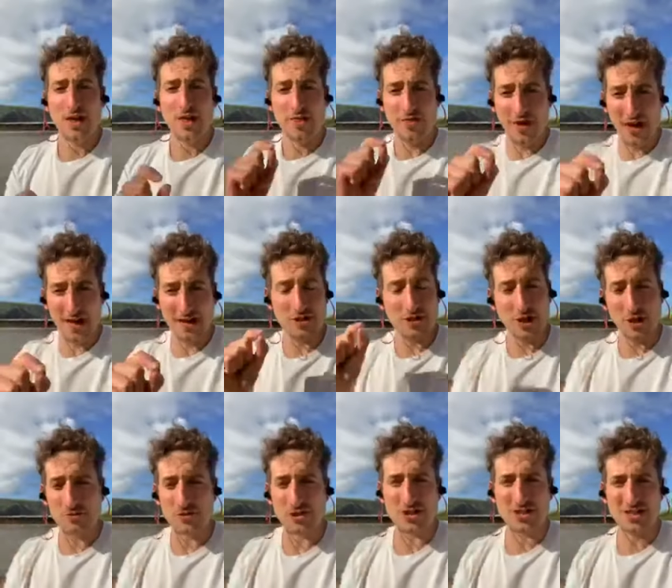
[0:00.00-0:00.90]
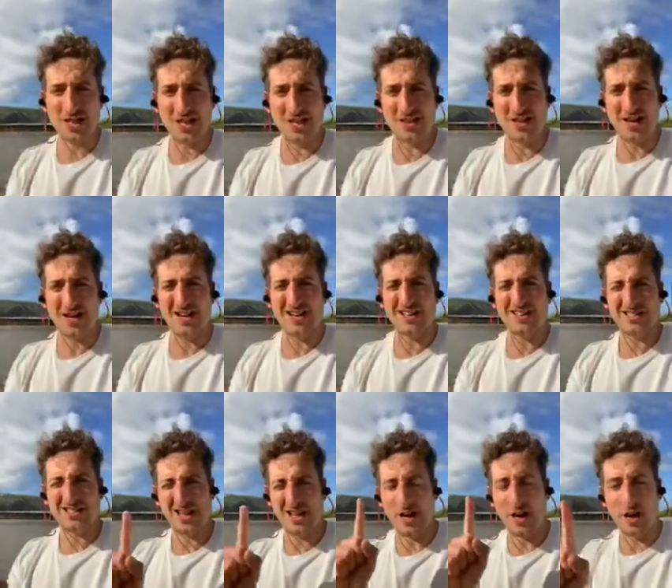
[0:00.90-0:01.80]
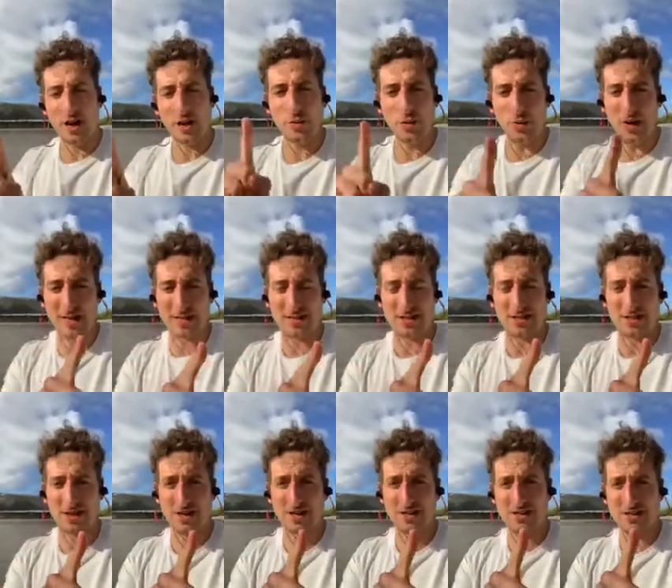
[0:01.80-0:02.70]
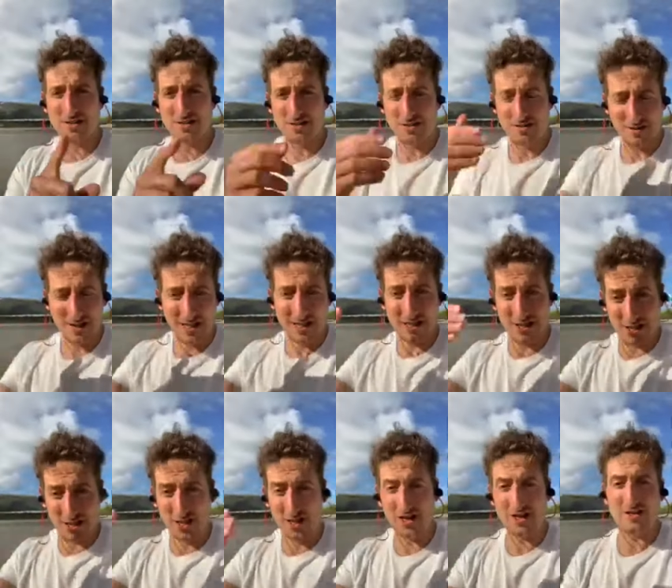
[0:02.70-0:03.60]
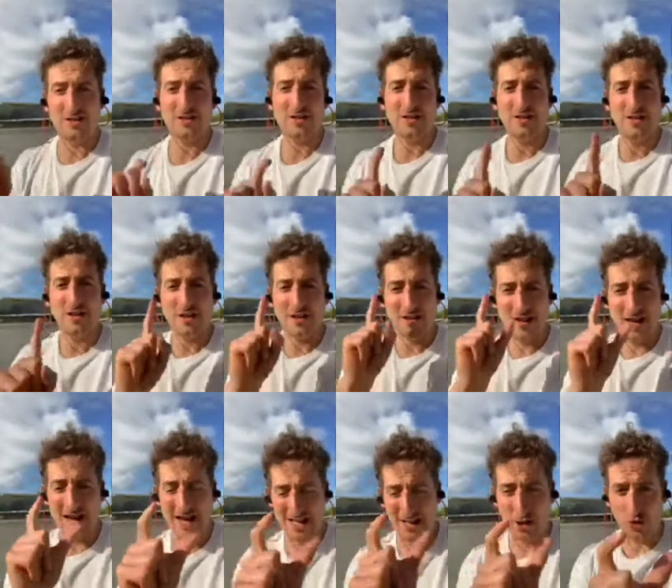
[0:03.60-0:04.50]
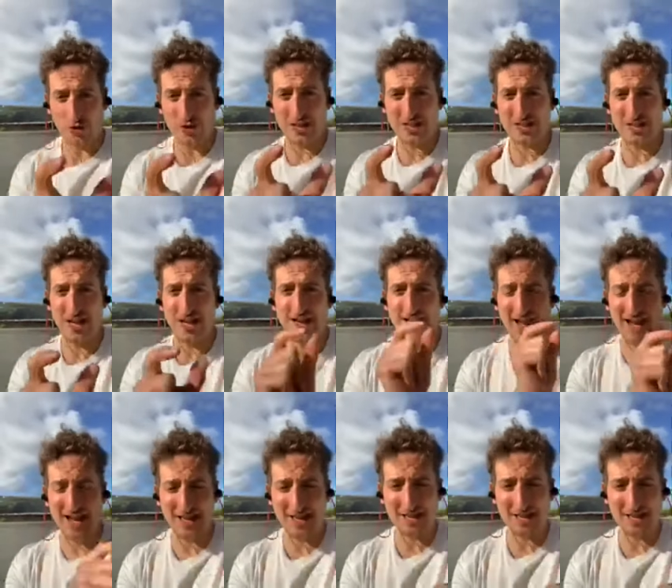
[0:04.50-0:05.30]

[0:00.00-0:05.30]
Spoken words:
Then don't just say that. Say, I will exercise, insert, on this day, at